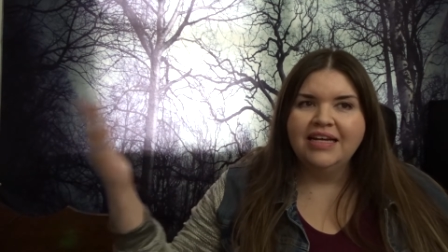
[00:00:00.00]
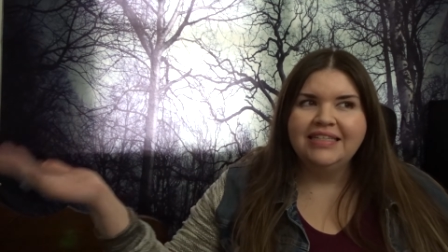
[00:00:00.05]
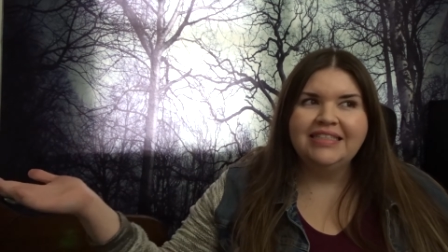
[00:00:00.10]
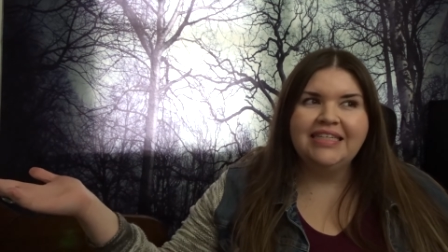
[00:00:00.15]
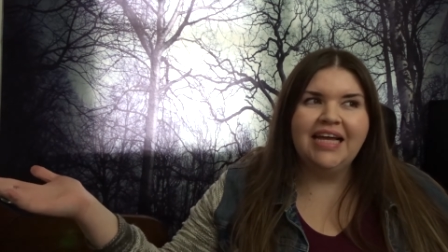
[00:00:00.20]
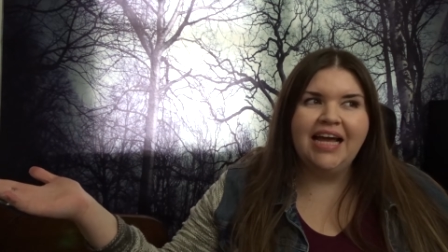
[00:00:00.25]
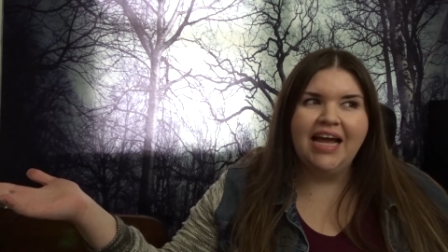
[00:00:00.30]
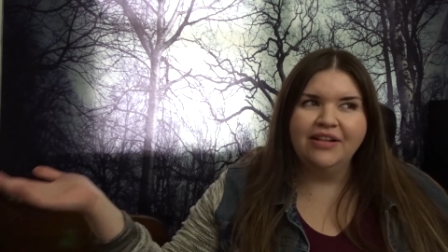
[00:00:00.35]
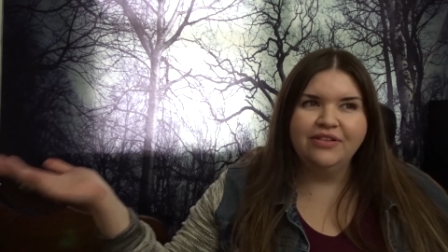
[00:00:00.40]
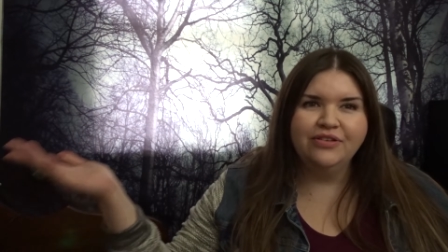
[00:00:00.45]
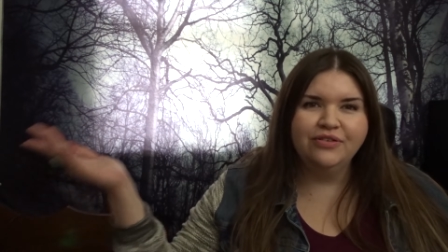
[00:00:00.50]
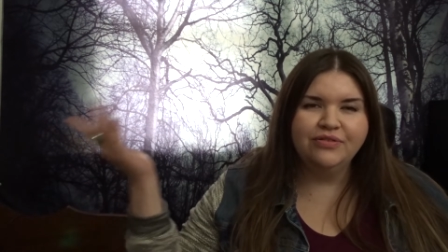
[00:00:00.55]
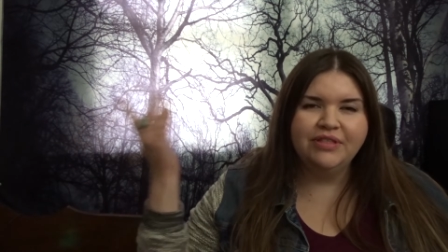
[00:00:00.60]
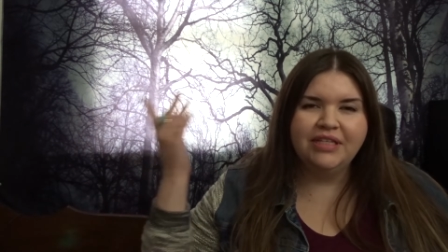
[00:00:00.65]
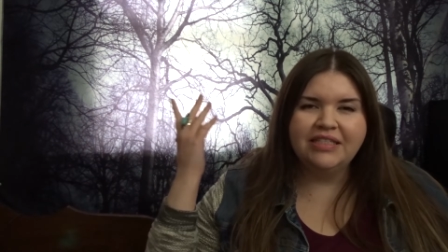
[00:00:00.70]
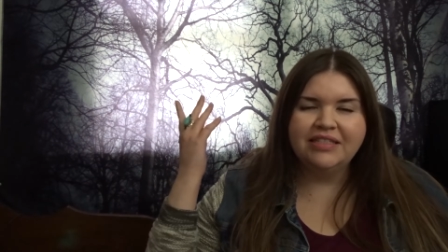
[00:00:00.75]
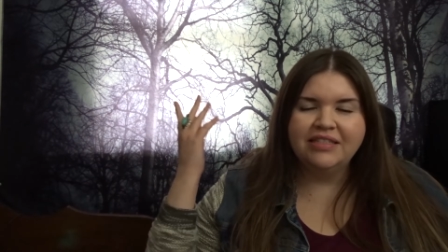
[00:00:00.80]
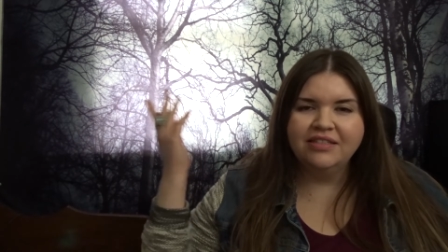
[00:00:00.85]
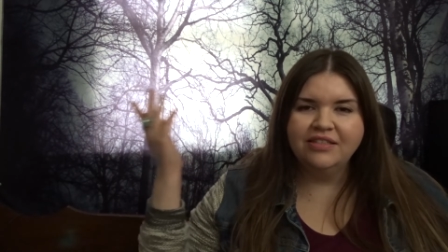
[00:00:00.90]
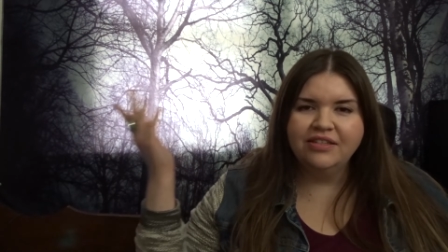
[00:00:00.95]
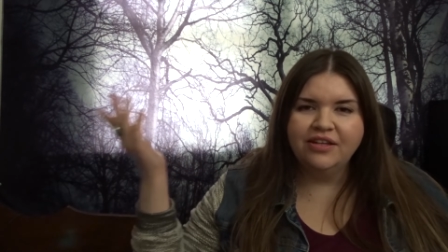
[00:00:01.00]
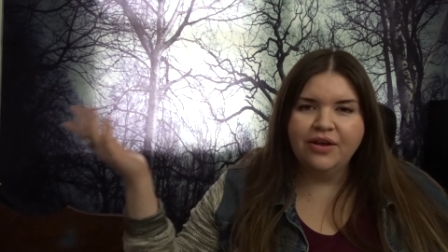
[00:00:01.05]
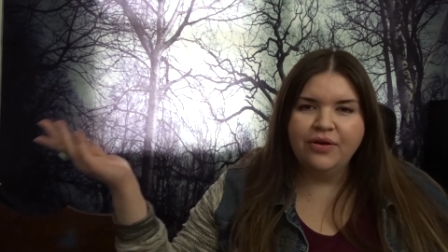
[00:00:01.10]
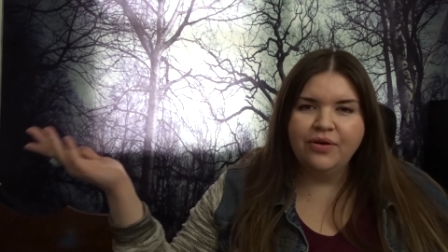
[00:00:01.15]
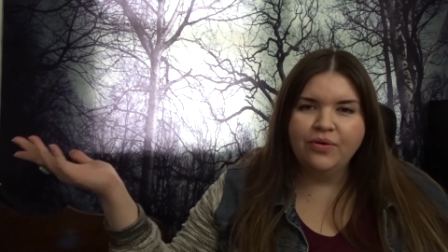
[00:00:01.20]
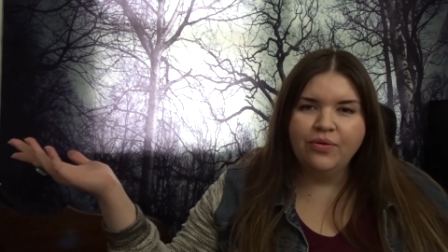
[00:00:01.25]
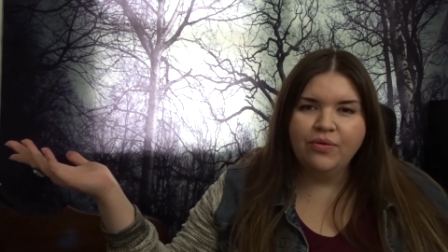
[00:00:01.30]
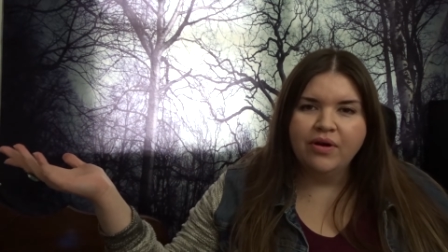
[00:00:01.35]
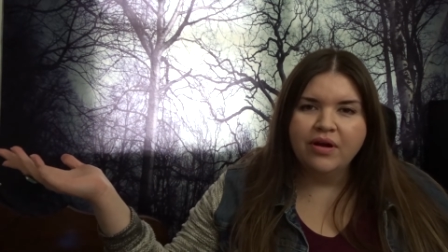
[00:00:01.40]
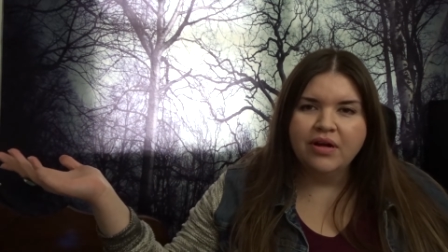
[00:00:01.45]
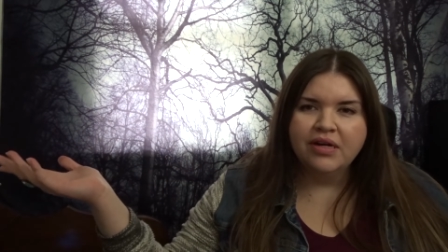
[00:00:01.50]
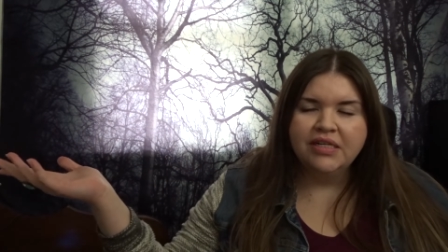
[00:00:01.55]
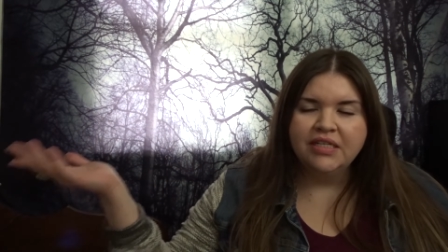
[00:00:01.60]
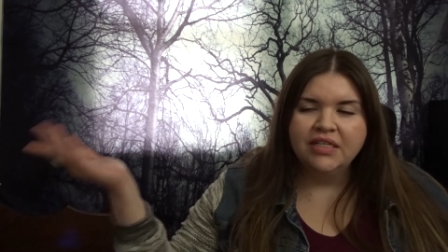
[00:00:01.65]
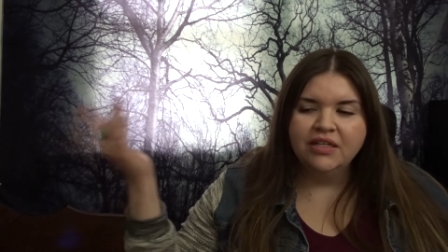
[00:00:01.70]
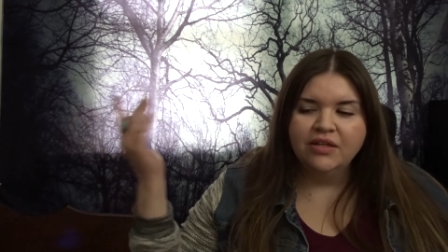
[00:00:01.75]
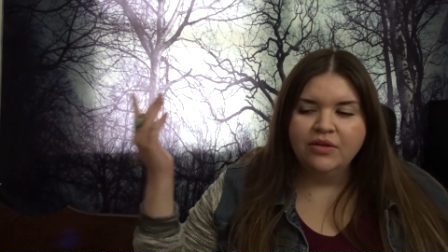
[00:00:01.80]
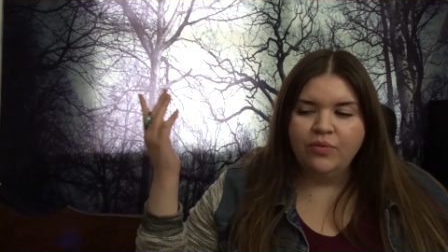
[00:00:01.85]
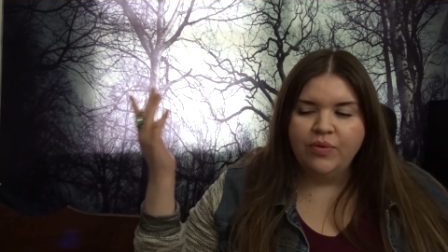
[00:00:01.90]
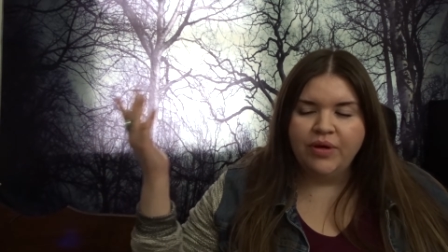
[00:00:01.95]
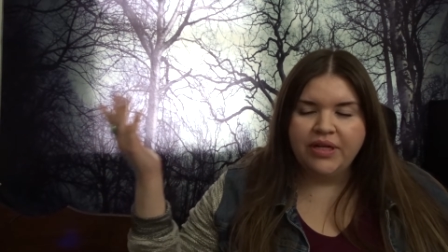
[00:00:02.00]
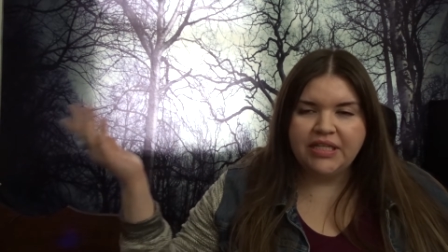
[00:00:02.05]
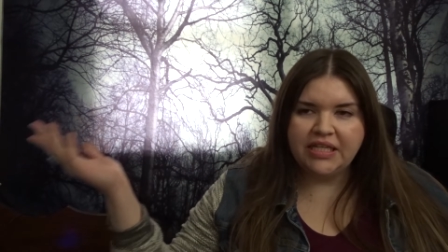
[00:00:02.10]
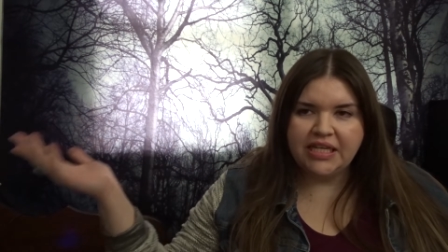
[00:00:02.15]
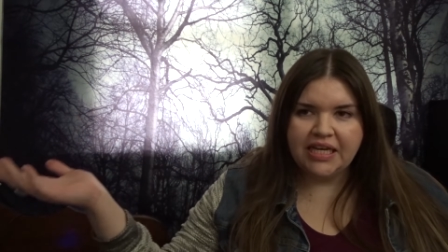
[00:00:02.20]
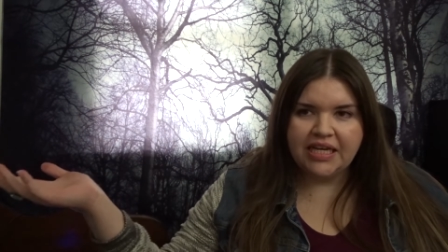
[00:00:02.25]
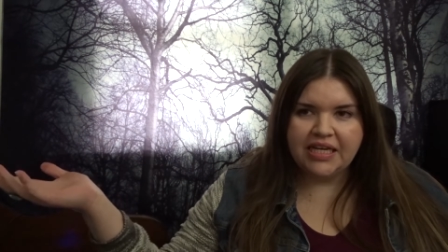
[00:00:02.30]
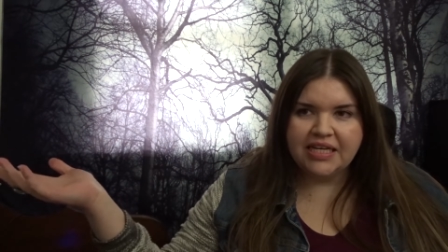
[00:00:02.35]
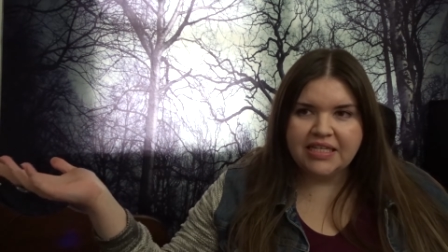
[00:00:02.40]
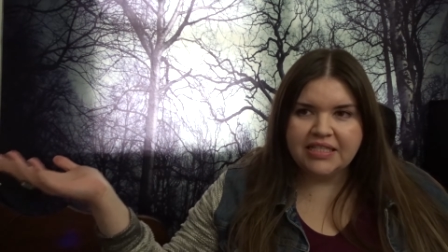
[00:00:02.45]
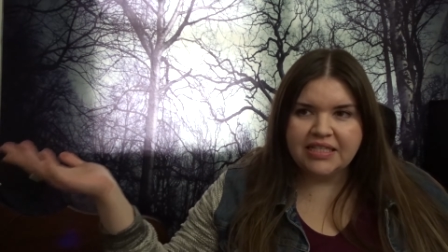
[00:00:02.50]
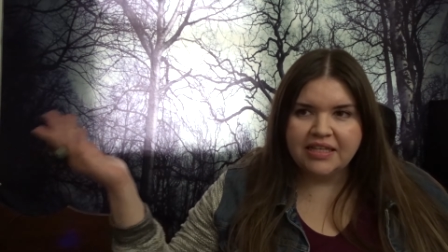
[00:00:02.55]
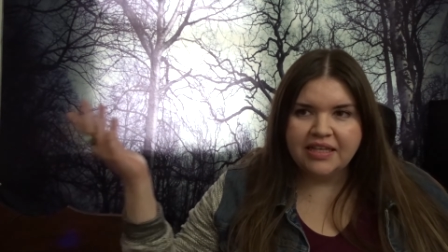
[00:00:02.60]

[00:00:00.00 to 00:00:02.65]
Tyler doesn't know what he is.